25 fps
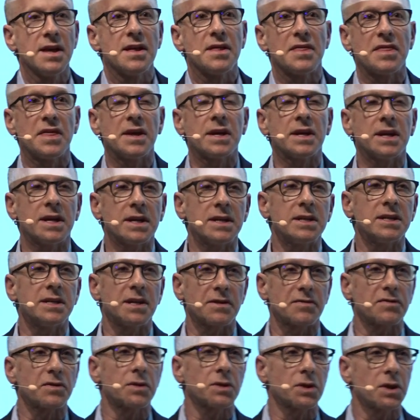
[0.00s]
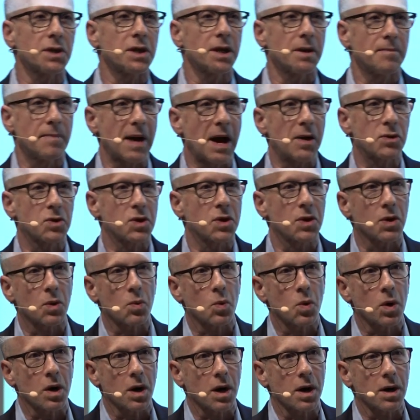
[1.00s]
thinking differently about their
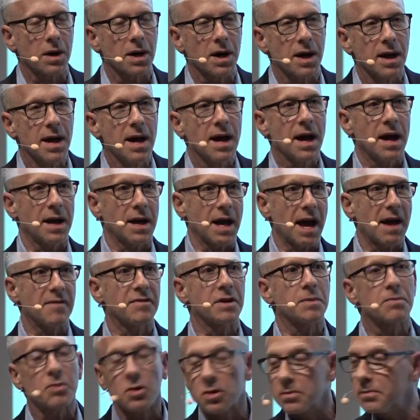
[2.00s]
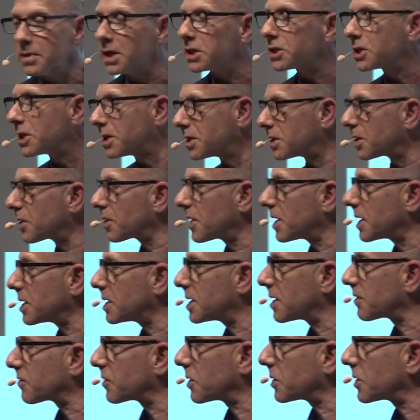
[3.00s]
work and having permission to think
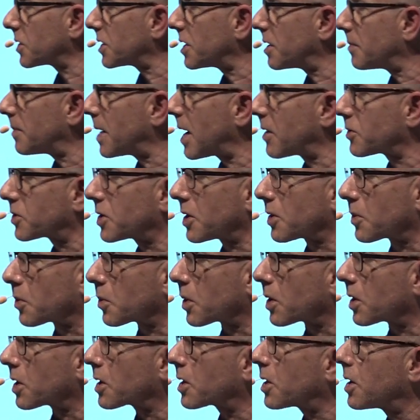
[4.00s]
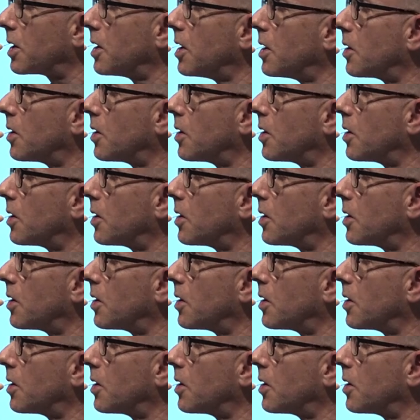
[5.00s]
differently about their work